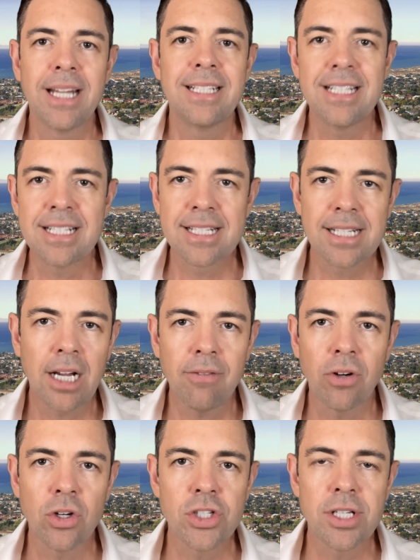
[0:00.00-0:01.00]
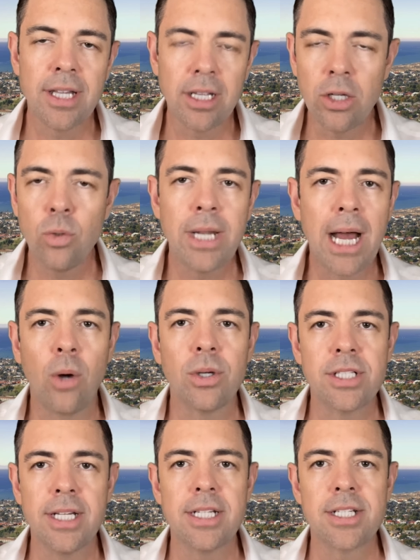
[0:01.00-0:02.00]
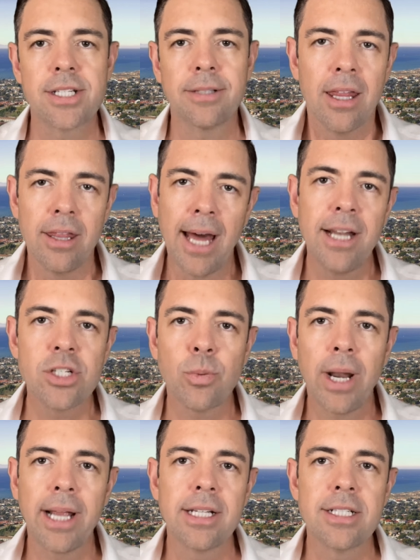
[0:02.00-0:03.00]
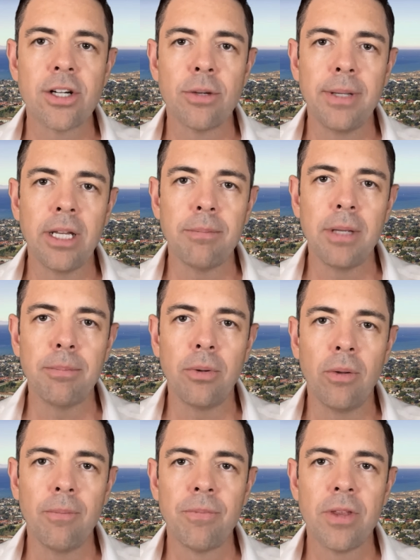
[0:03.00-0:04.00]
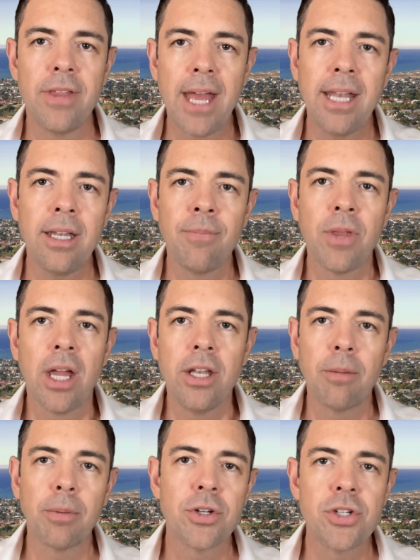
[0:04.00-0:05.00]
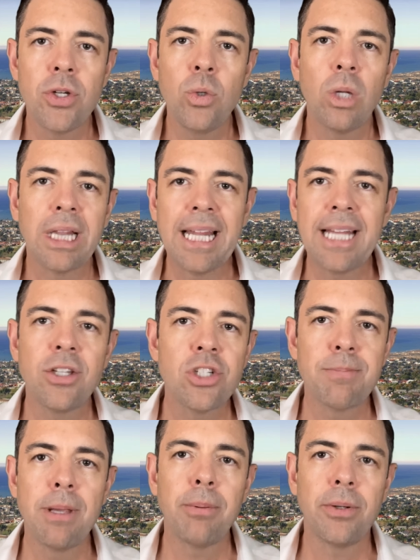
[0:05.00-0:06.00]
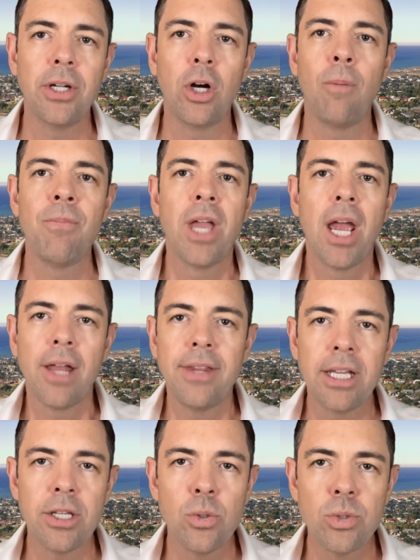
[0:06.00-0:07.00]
discovers that you now exist. That is what I consider meeting people. Then, number two, let those people know that you